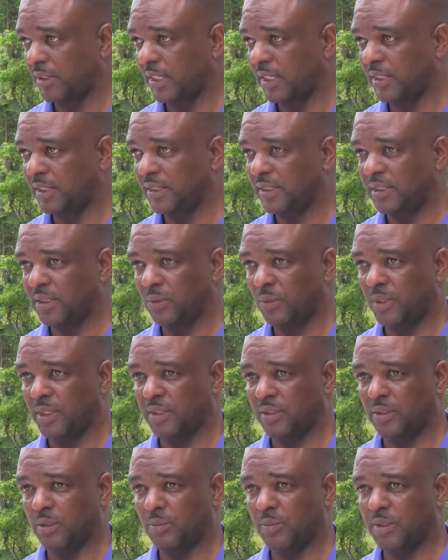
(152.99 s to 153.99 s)
and see
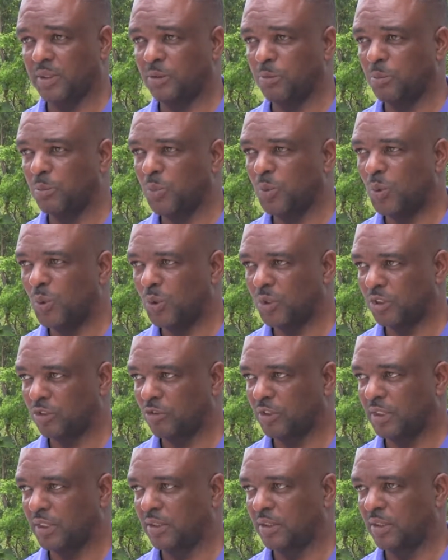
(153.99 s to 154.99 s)
where some of the most
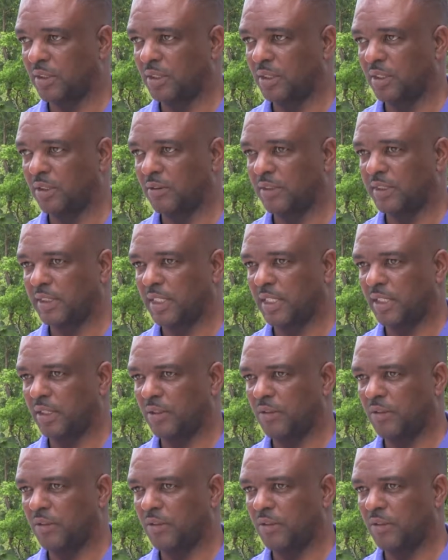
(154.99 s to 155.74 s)
critical areas are.